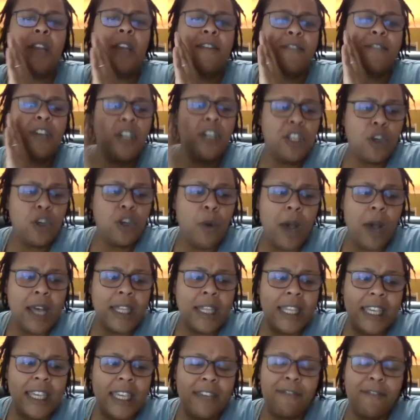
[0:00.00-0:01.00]
good
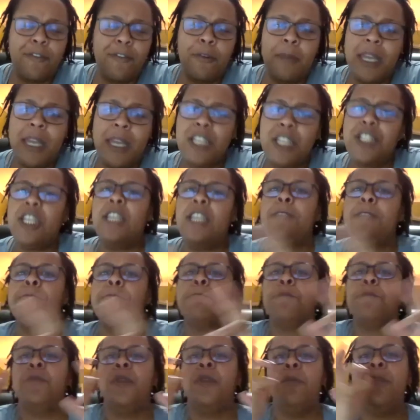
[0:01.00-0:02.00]
quality information,
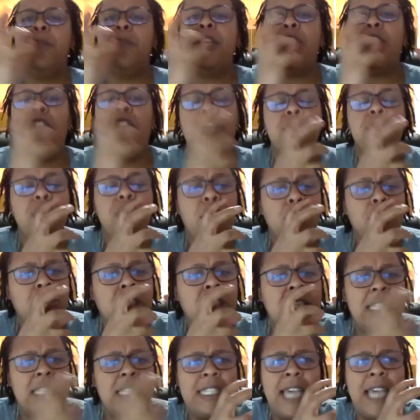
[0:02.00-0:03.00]
but then also
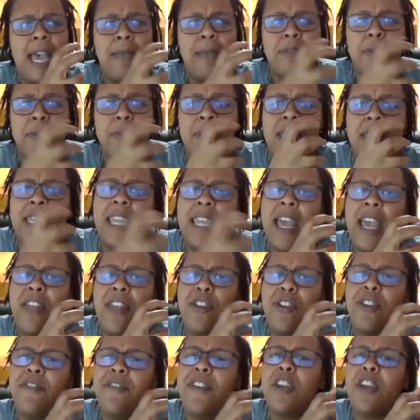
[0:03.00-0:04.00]
good time to be
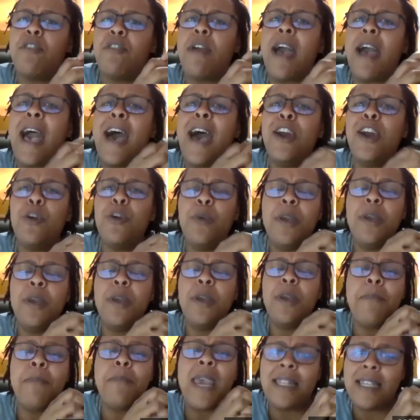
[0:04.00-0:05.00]
together to figure out how do we
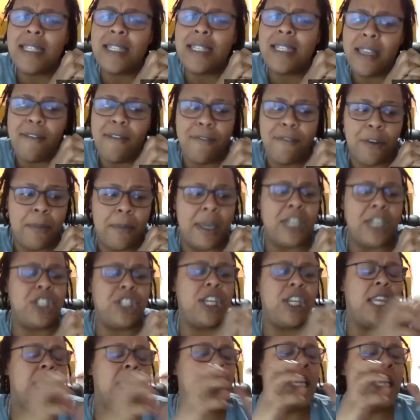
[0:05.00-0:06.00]
make this
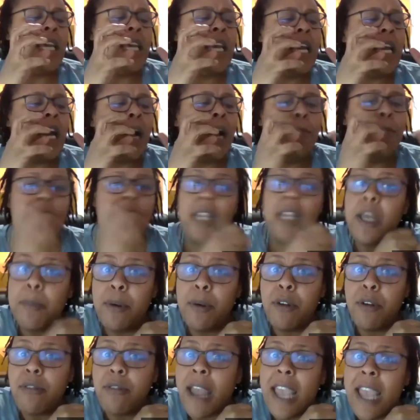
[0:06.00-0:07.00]
information
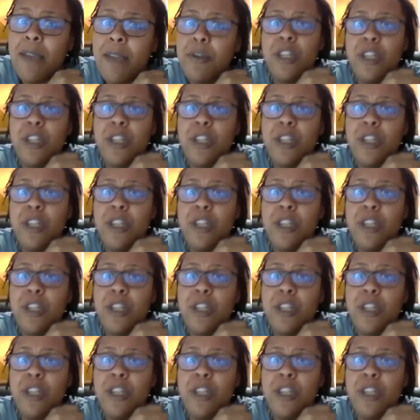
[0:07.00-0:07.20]
applicable, right?